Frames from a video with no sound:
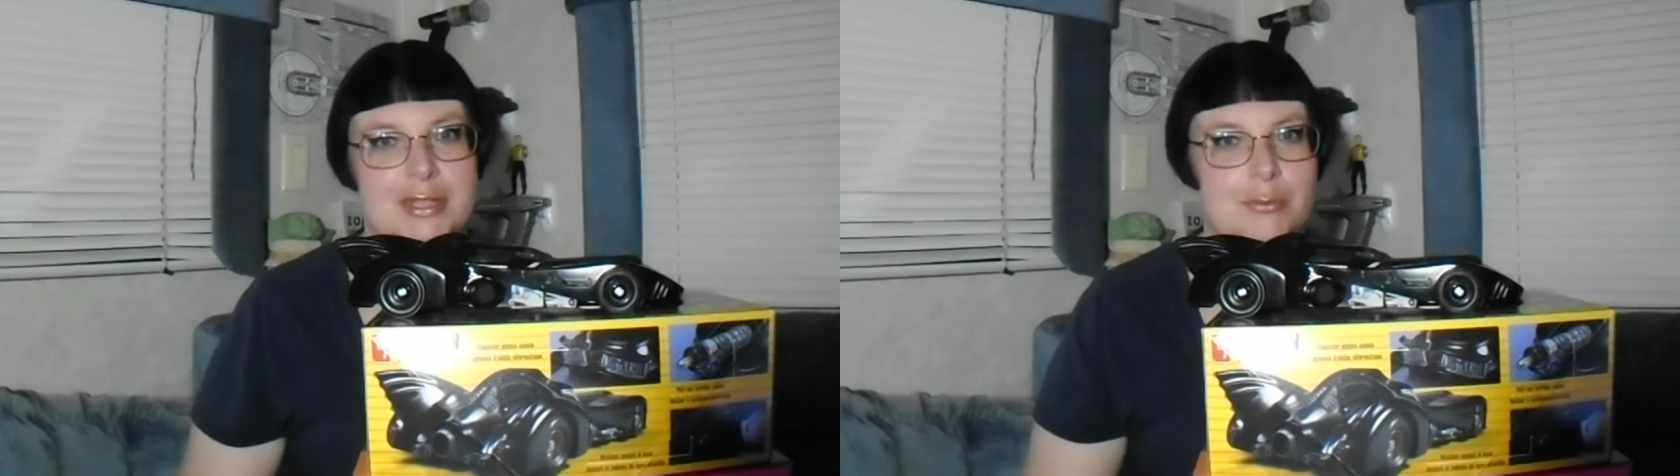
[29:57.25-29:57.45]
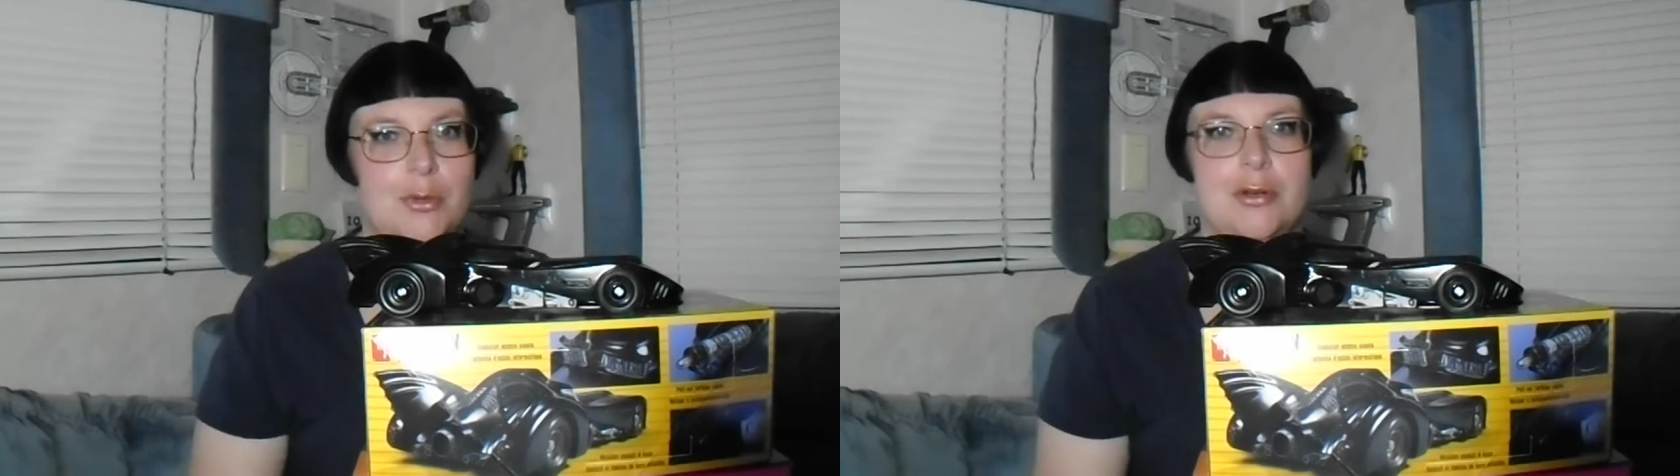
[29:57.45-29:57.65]

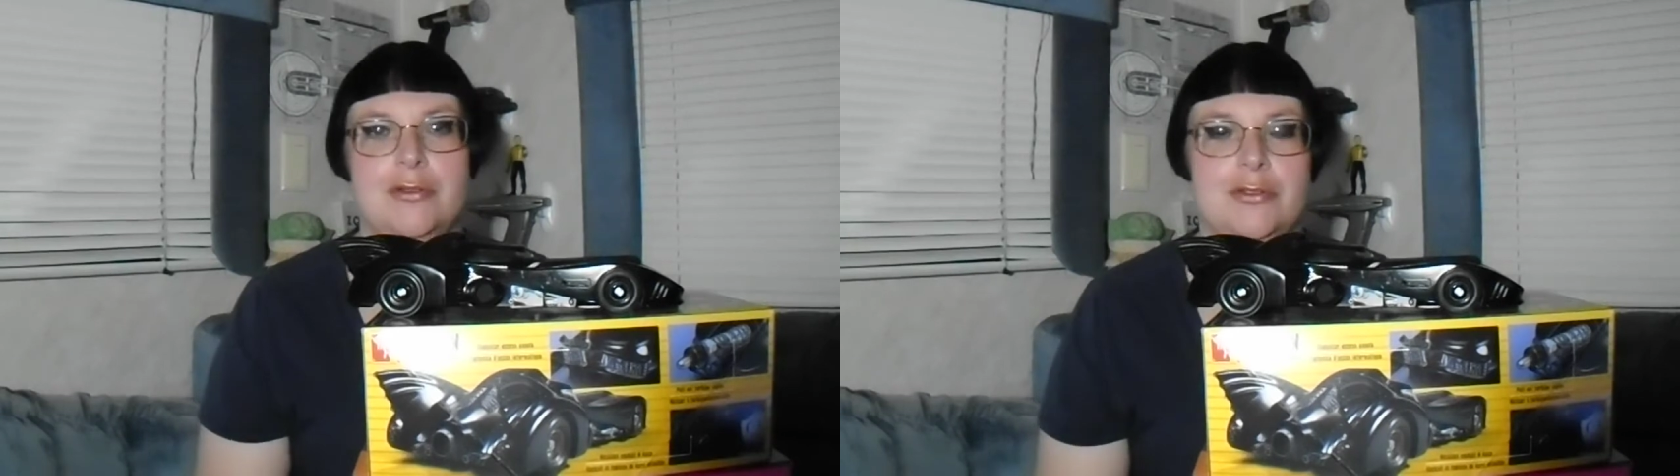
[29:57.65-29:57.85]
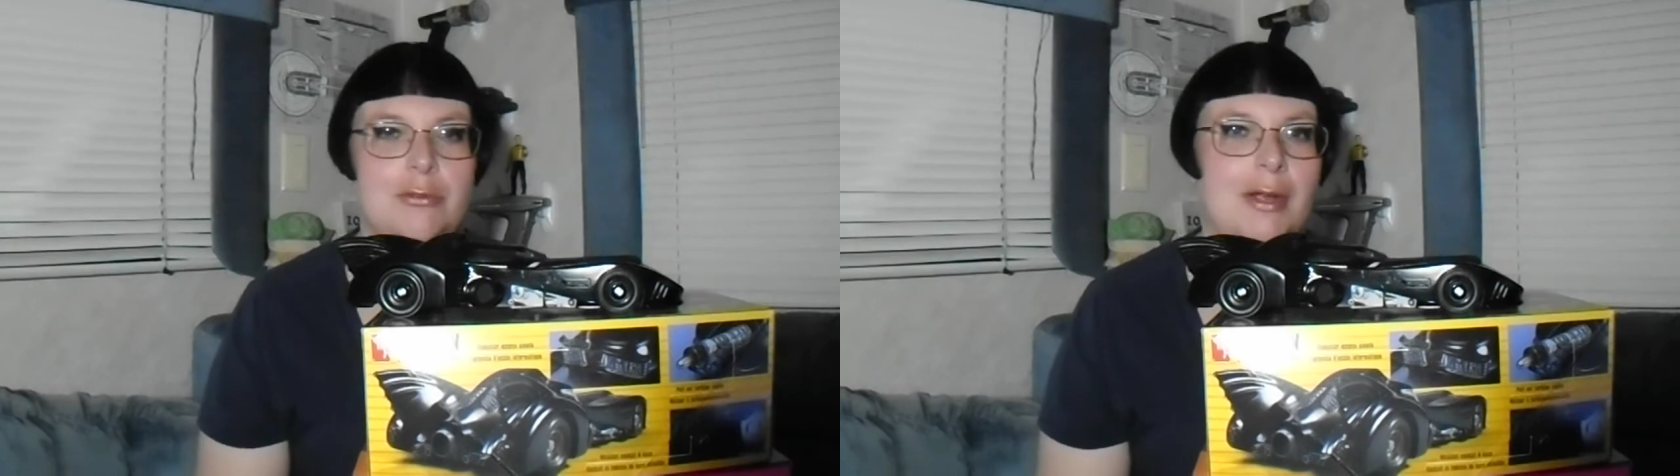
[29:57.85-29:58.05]
Tim
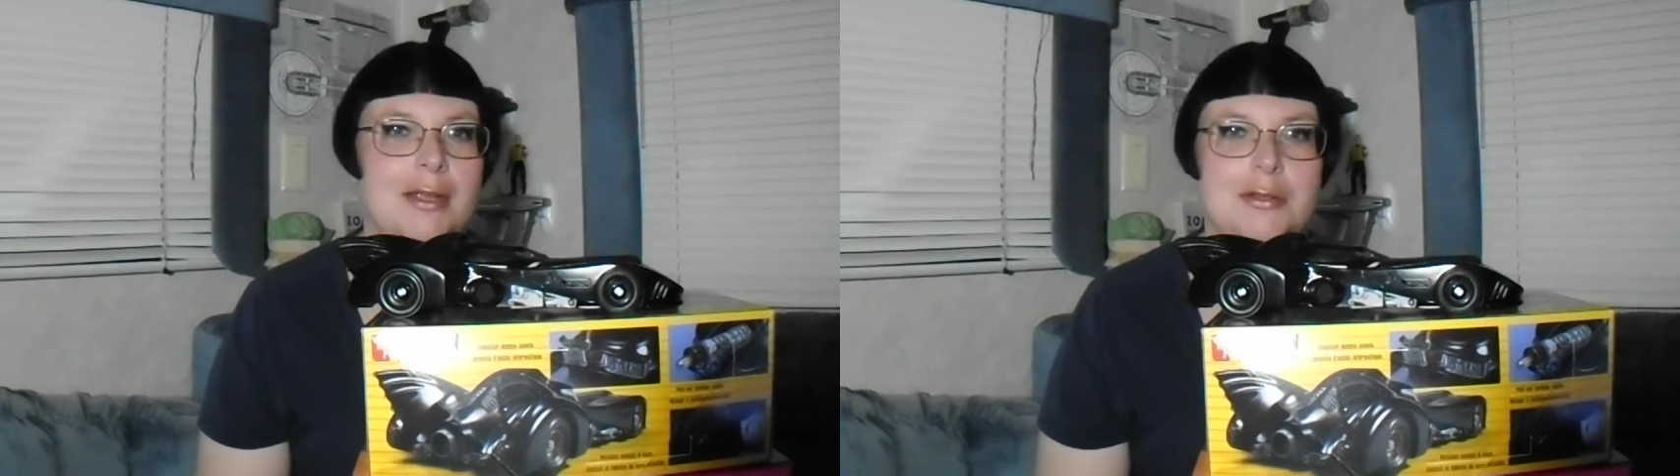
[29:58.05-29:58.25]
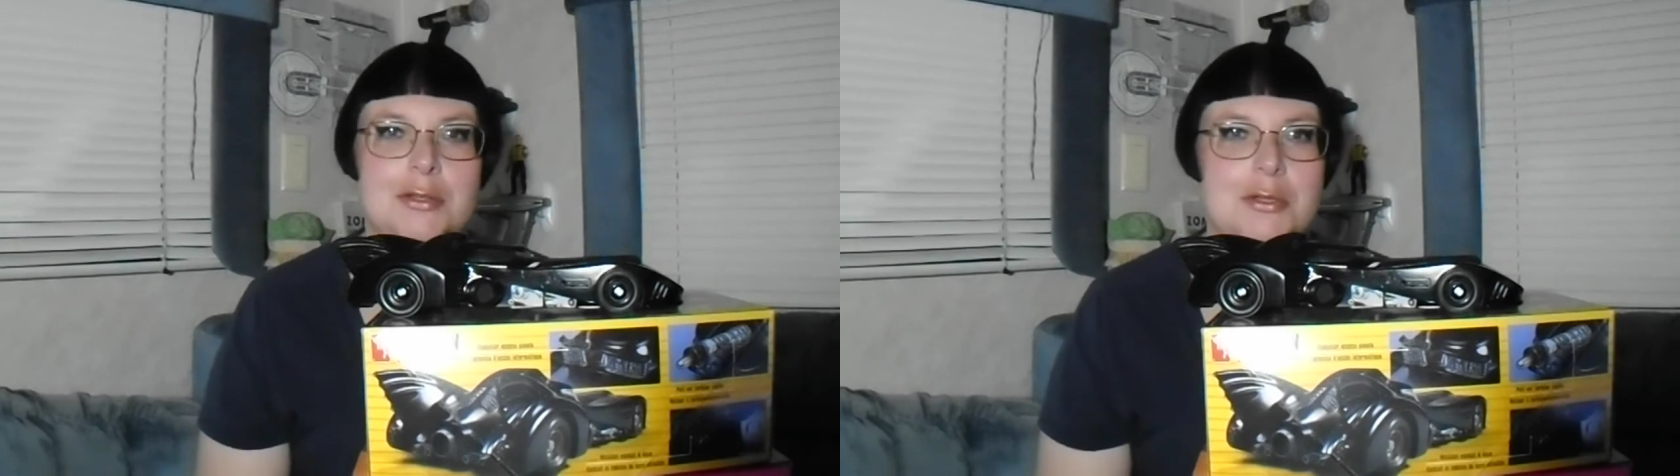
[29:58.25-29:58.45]
Burton
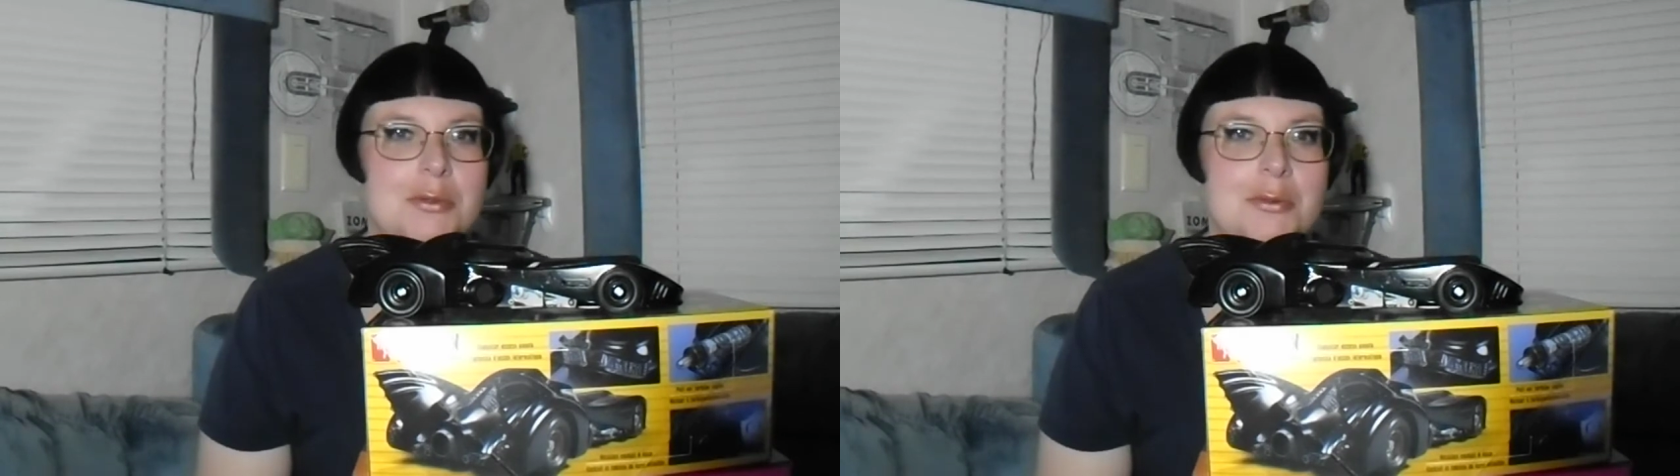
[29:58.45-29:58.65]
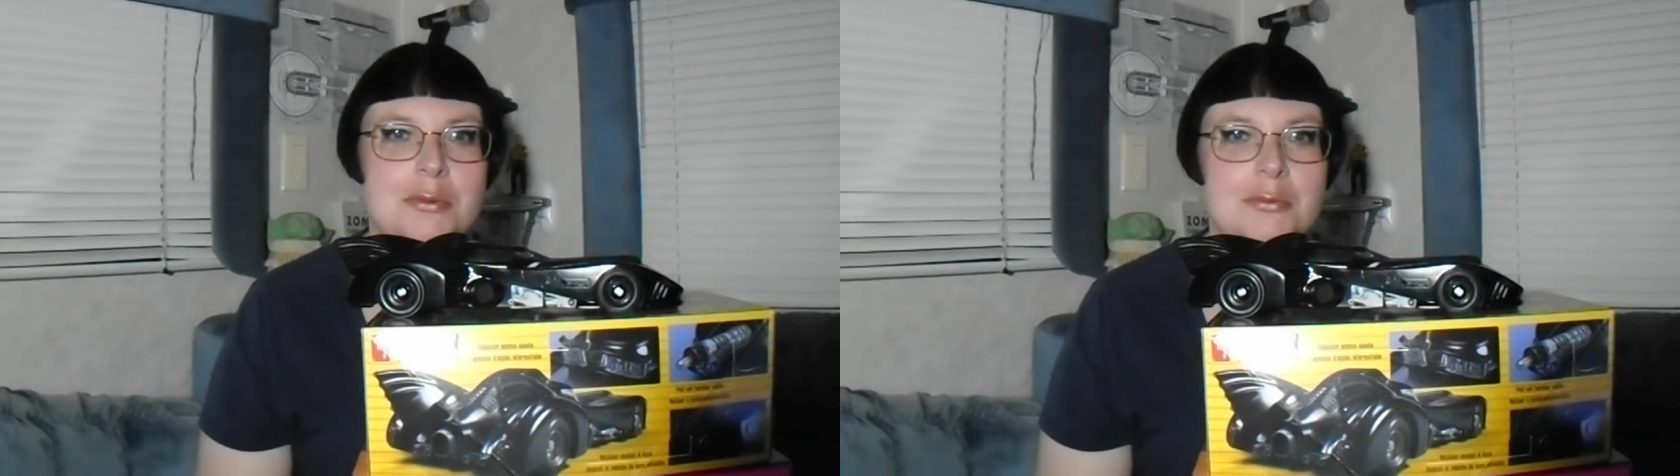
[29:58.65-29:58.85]
trying to,